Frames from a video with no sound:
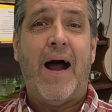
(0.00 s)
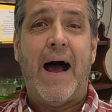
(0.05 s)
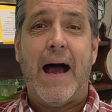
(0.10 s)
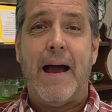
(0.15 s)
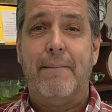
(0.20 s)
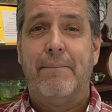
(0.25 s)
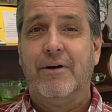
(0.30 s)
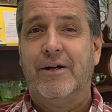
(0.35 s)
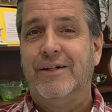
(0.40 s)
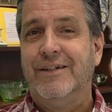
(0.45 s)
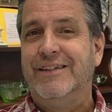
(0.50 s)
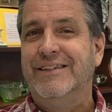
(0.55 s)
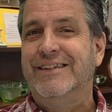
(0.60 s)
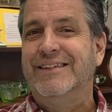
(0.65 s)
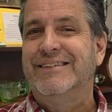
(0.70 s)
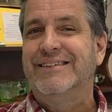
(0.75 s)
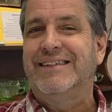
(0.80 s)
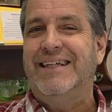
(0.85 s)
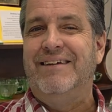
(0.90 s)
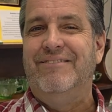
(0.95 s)
lose
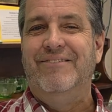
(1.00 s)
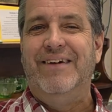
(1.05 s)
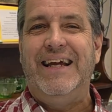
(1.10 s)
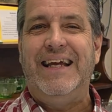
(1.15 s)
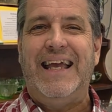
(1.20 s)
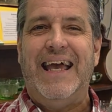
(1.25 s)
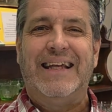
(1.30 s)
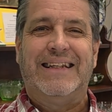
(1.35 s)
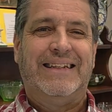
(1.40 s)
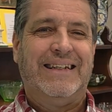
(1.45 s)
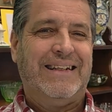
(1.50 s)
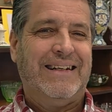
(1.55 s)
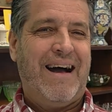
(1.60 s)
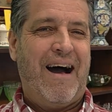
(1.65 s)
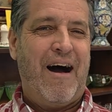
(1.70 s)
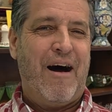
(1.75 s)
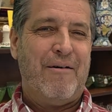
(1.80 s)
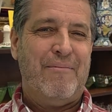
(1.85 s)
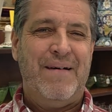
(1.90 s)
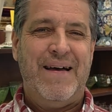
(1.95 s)
subscribers and we get the
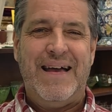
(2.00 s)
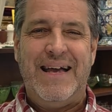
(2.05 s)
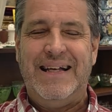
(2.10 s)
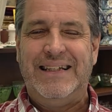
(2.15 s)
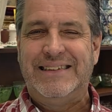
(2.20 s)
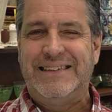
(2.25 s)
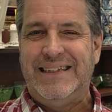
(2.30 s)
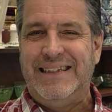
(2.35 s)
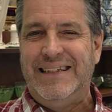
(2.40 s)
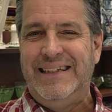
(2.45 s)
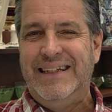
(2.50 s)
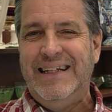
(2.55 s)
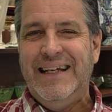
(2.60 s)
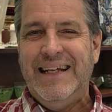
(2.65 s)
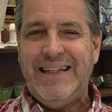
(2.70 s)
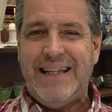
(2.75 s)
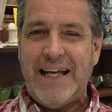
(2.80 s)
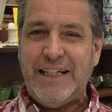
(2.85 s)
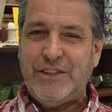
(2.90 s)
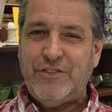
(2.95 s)
comments, and
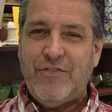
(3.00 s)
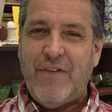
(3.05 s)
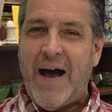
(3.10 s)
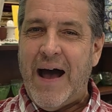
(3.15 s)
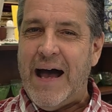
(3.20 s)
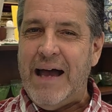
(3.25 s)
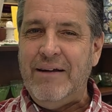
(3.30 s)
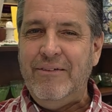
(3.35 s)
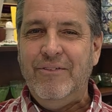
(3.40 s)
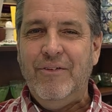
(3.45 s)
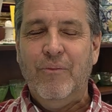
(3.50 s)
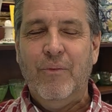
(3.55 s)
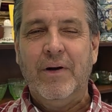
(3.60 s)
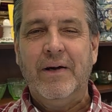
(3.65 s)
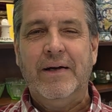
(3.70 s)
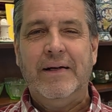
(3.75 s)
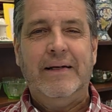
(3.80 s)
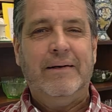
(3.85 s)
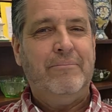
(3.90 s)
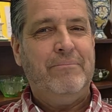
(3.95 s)
that's fine. We're
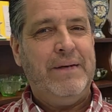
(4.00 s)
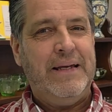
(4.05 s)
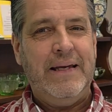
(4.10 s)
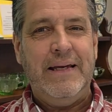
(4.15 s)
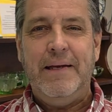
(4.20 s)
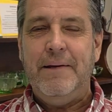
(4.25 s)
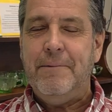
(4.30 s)
going to be...